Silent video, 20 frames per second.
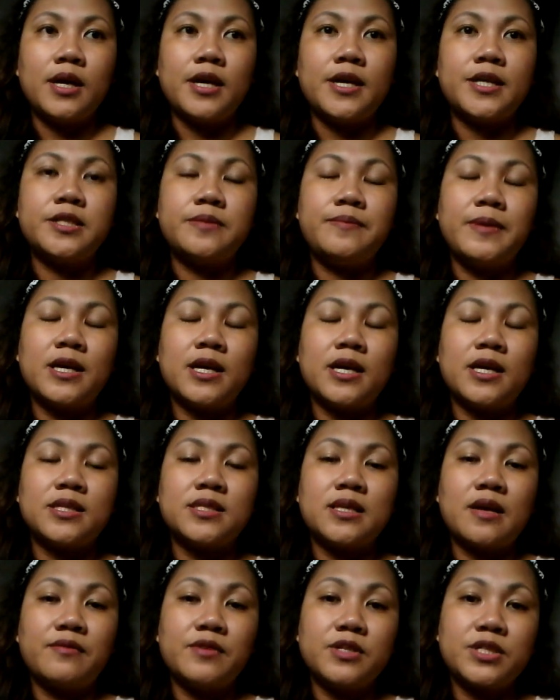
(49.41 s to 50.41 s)
It's
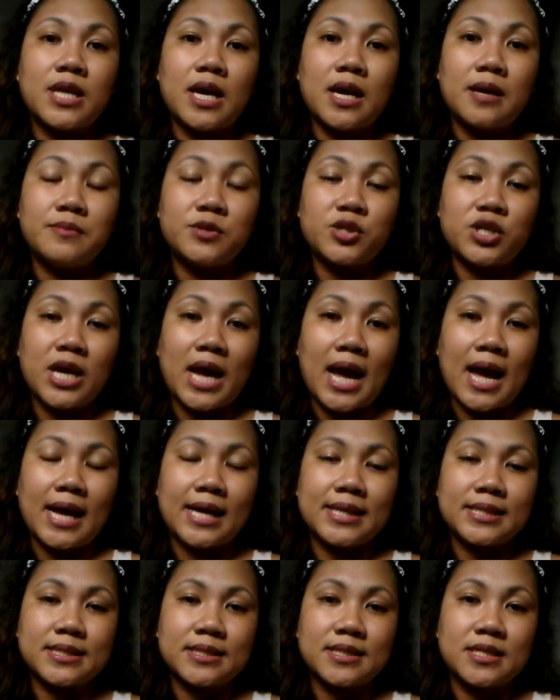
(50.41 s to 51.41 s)
because every time she
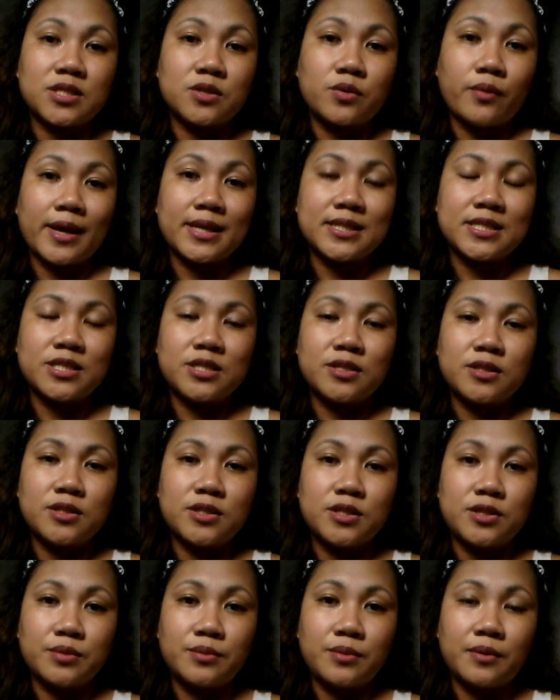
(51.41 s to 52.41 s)
asks these
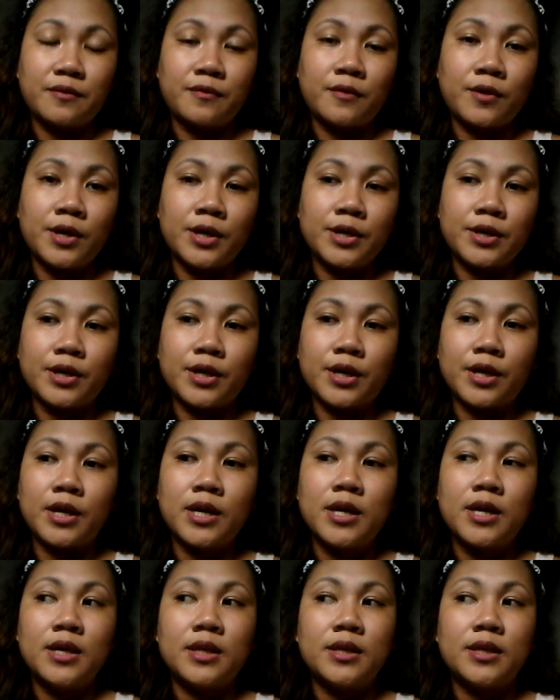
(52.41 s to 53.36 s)
questions to a foreigner,